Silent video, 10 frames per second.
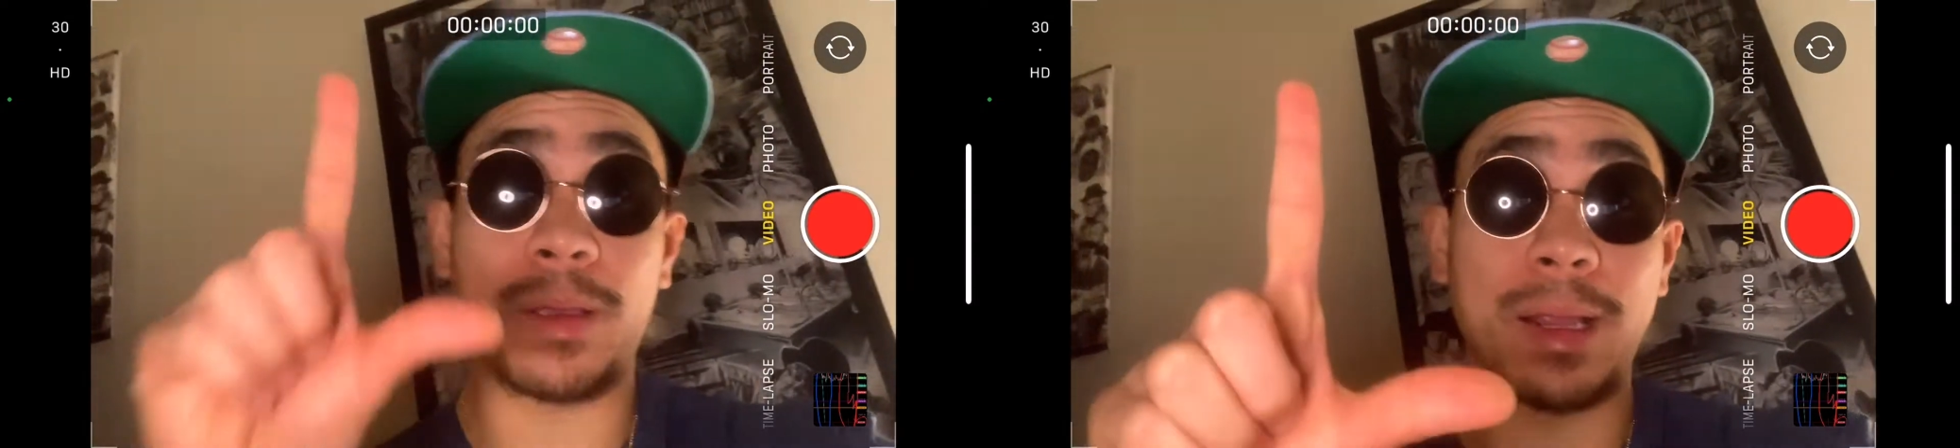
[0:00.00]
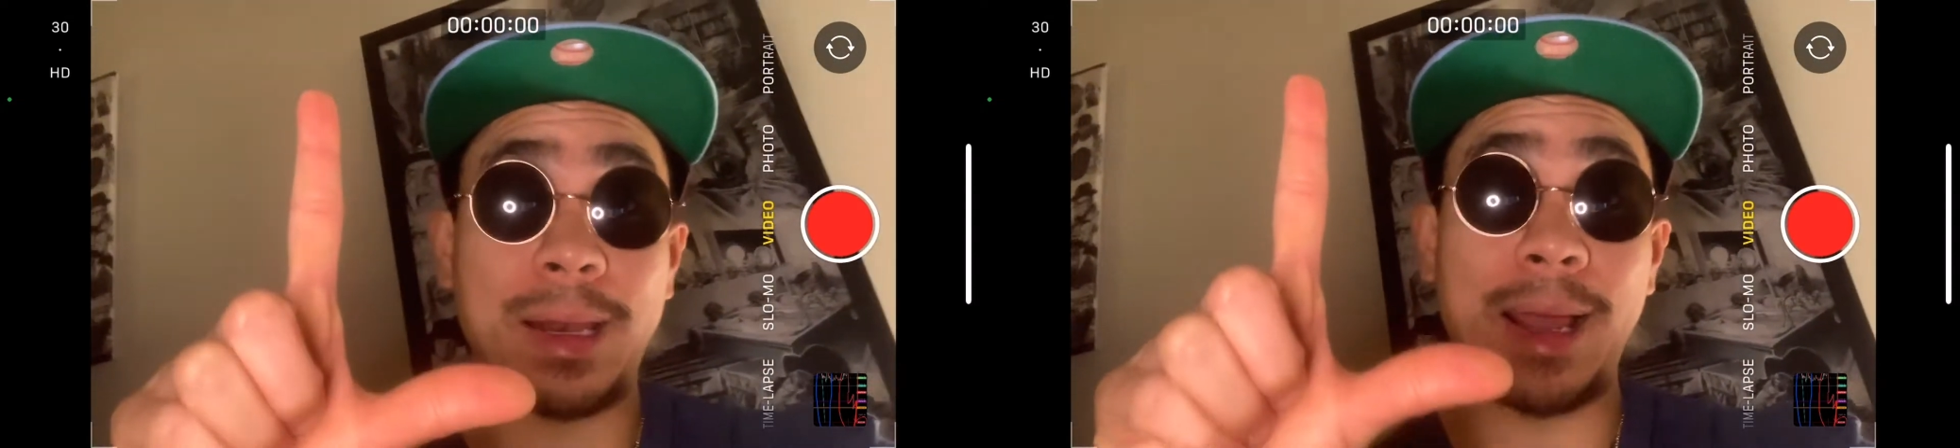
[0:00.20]
a
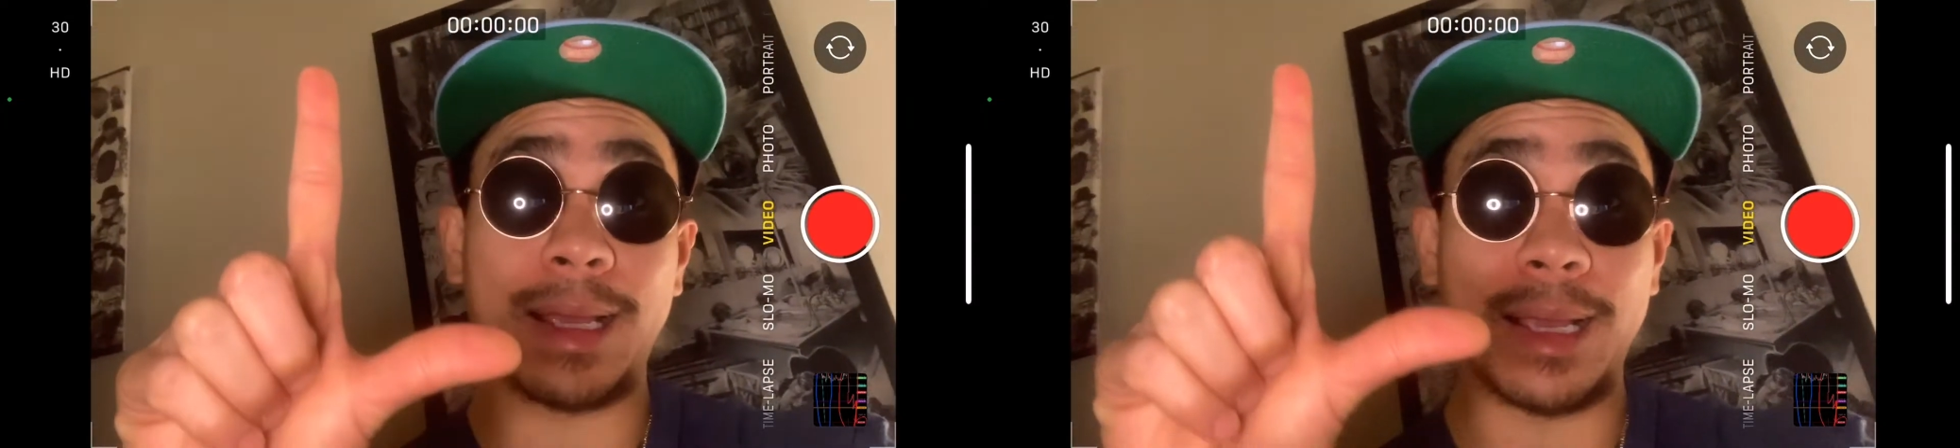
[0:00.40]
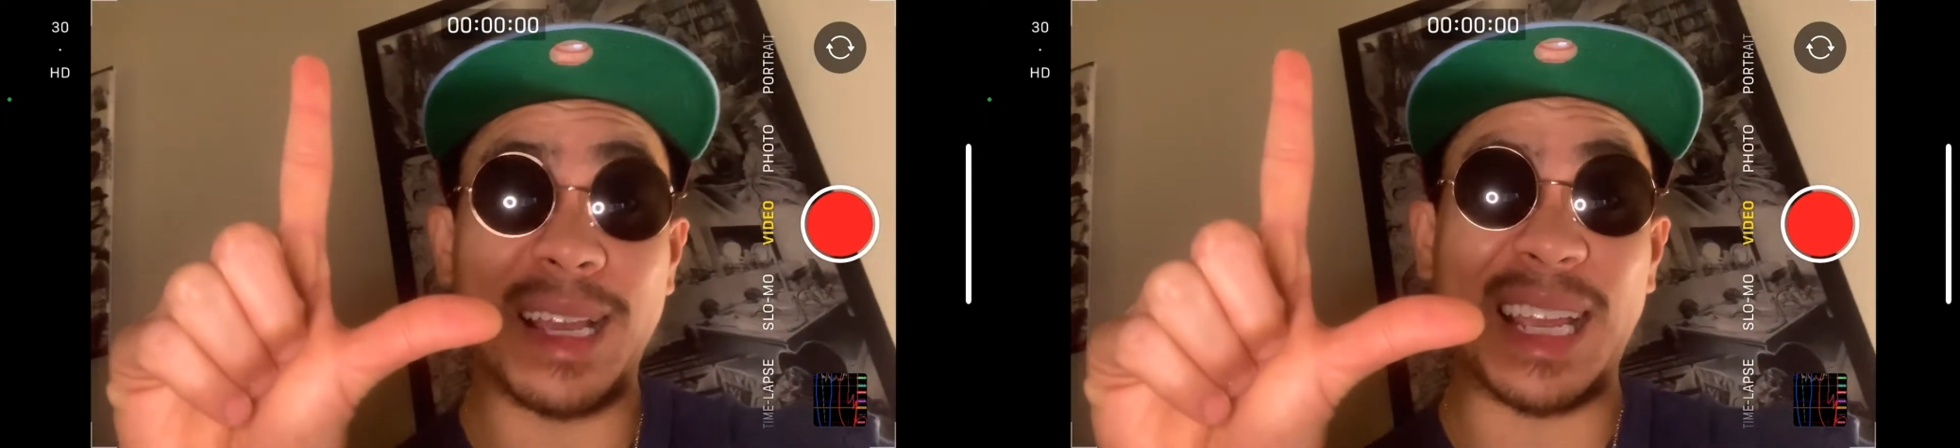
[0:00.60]
quick
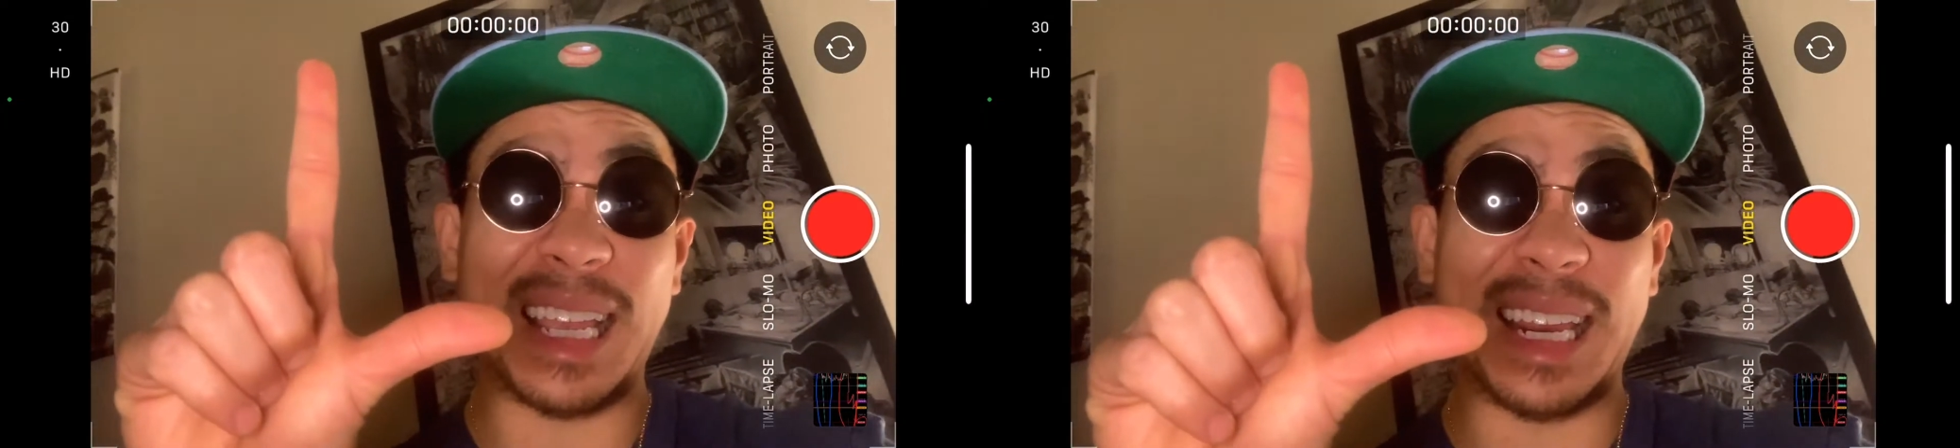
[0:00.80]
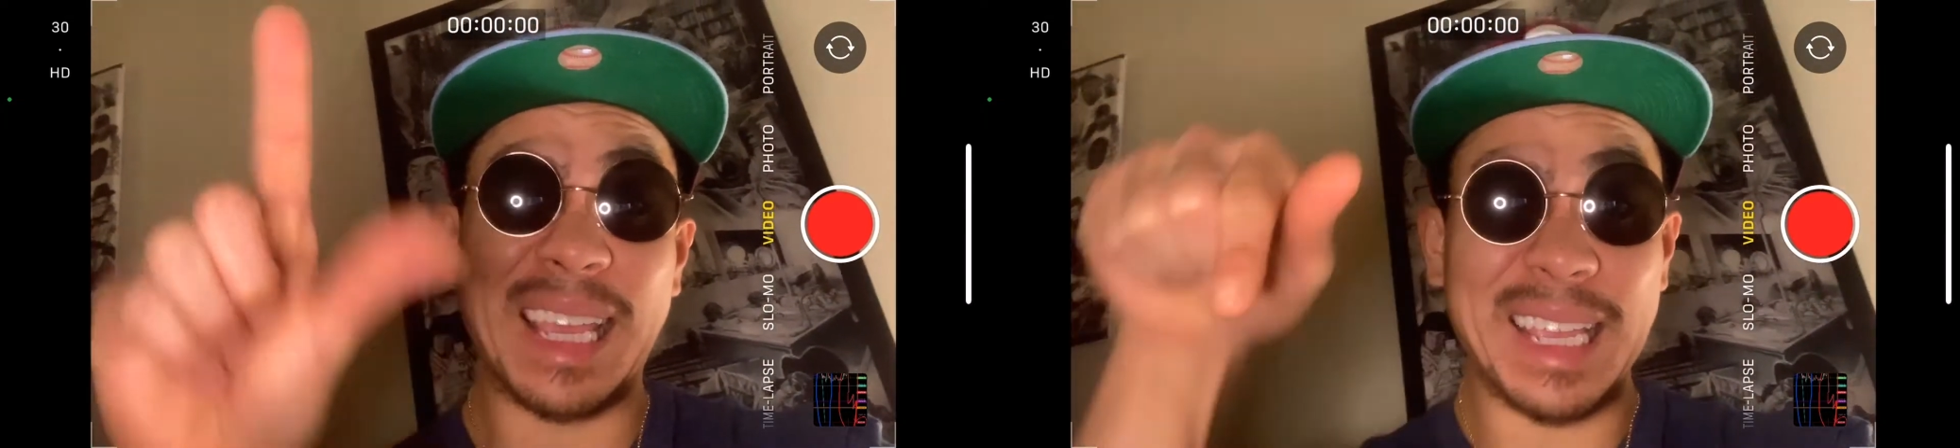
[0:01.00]
like, click,
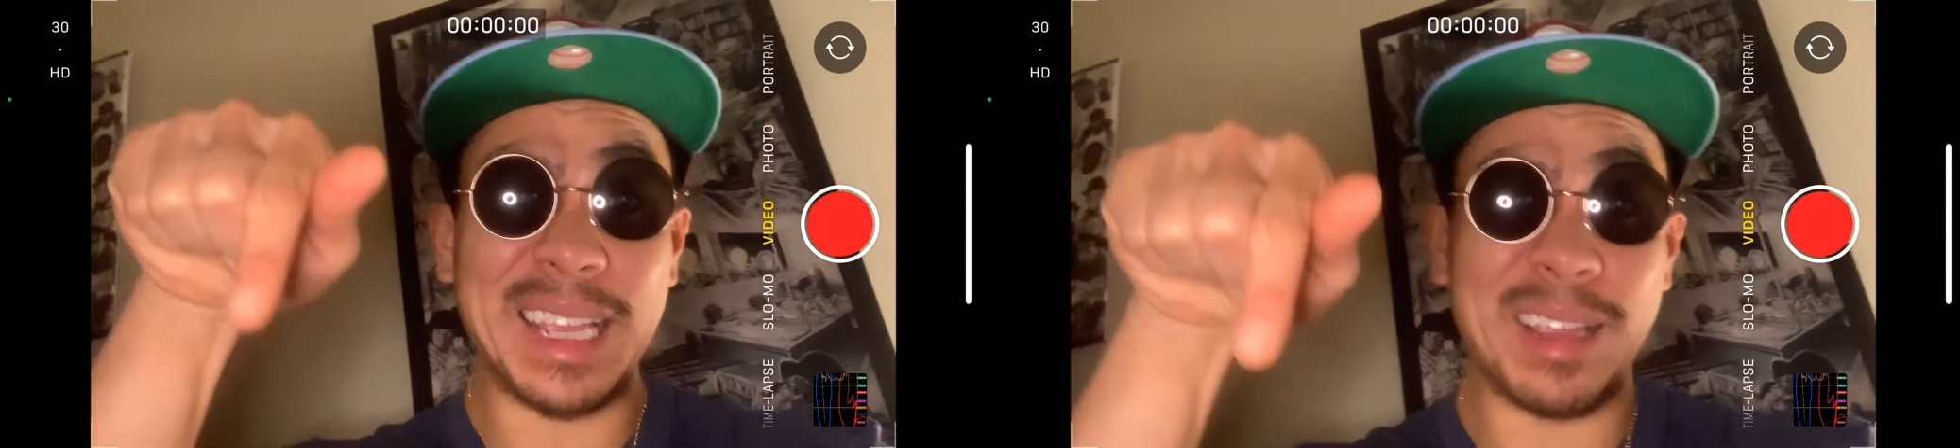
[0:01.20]
click, click,